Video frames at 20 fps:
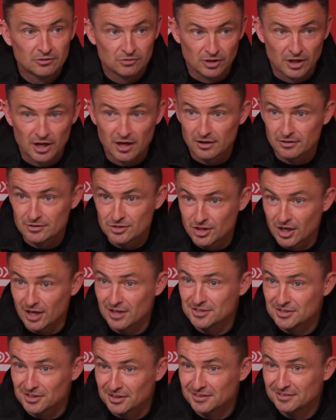But yeah, it's
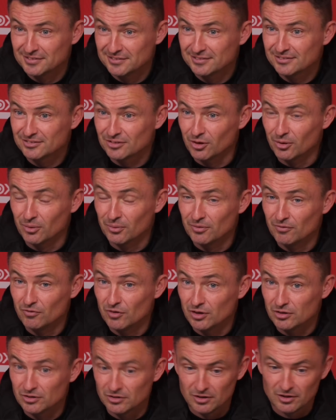changing. So
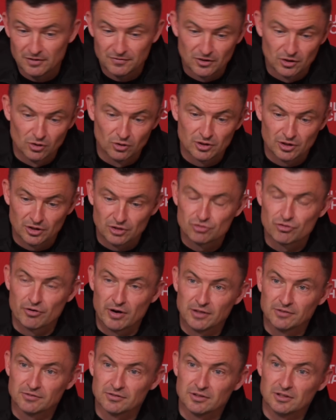if you look at the
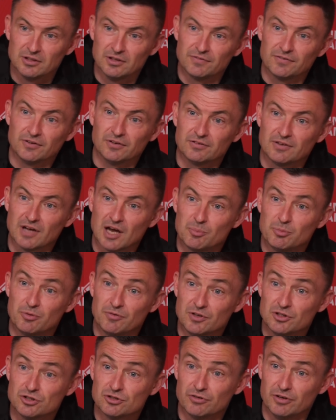trends and the different type
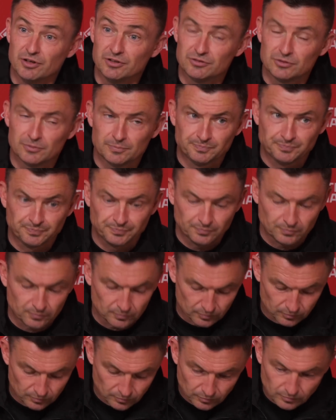of injuries,
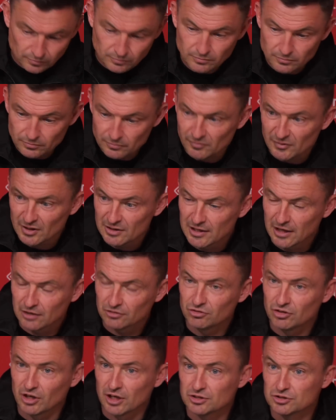
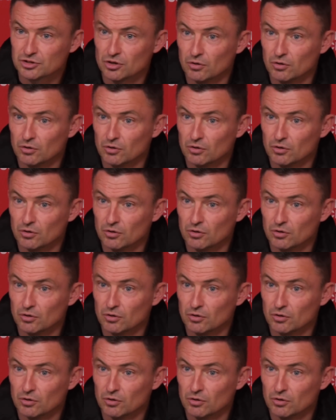that's changed